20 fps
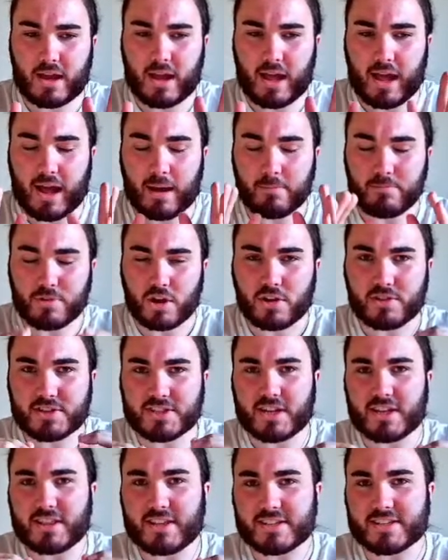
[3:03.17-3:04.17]
I'm not
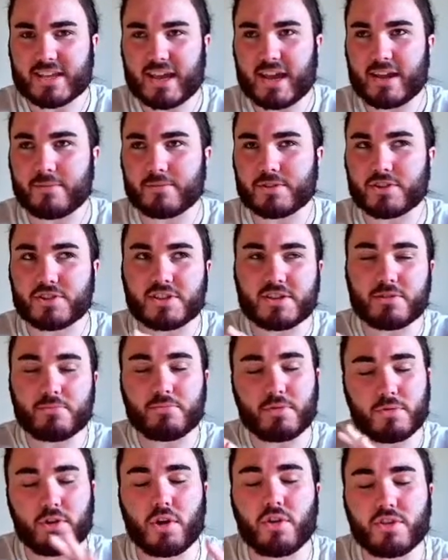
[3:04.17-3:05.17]
seeing these games because we
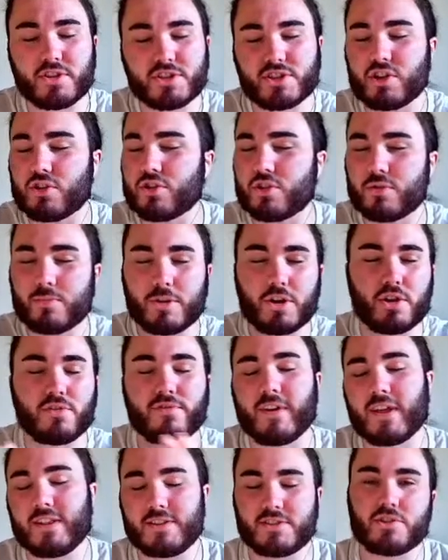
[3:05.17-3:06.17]
know there's going to be no
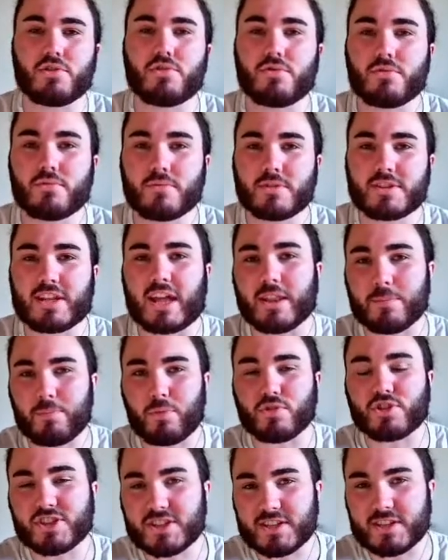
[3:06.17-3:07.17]
fans at all. It's like the
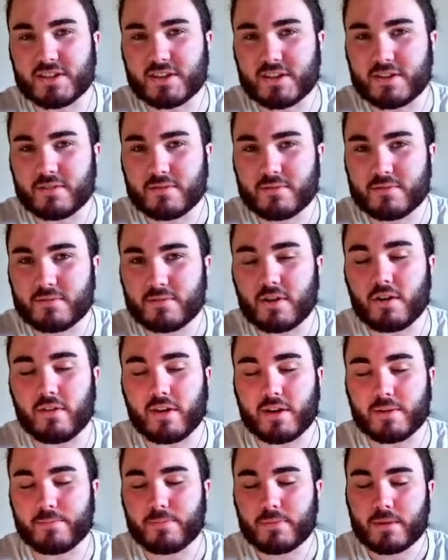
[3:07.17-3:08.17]
Bundesliga, all
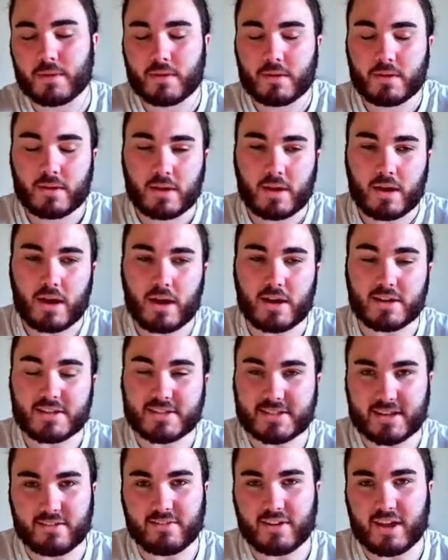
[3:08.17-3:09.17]
right,
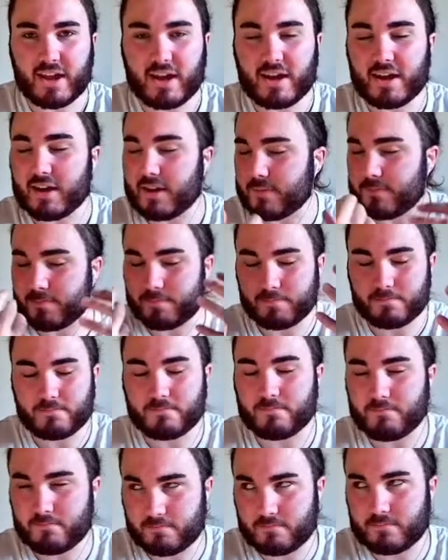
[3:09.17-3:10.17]
Serie A,
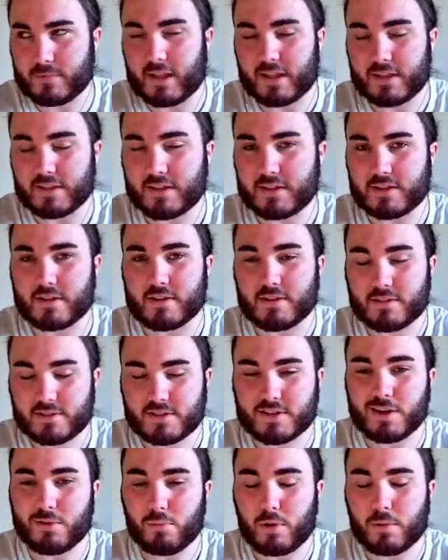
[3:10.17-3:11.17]
La Liga,
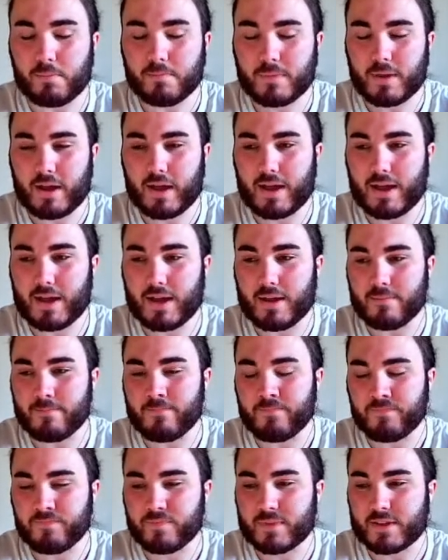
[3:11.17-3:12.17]
so on.
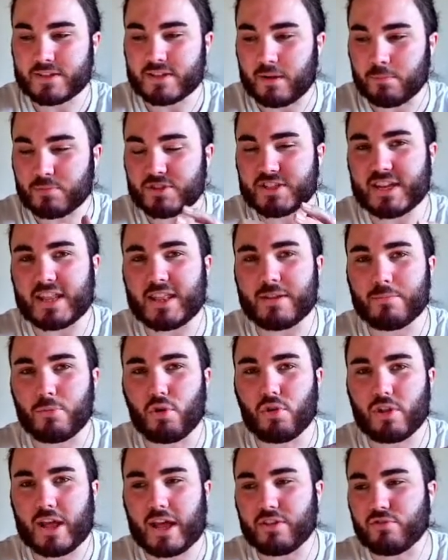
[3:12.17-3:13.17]
So I'm seeing them all
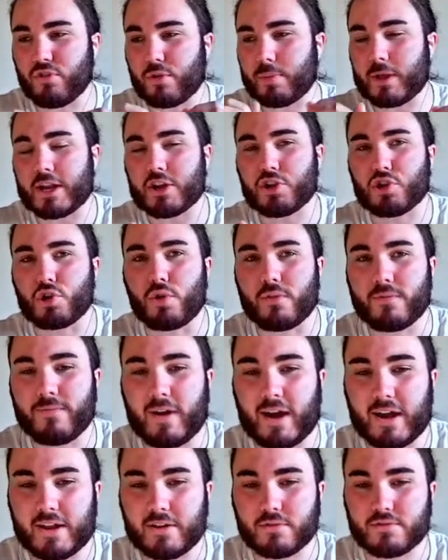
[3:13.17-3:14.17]
like they're all playing a cup
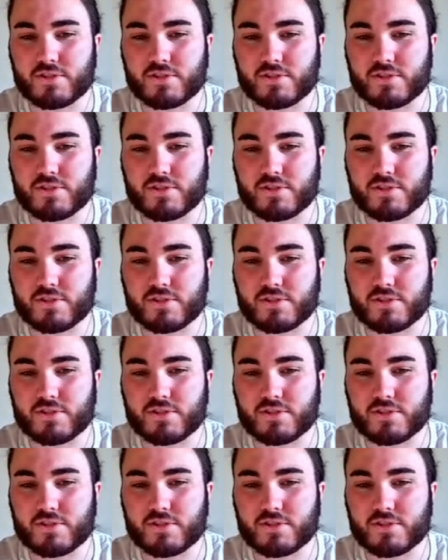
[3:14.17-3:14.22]
final.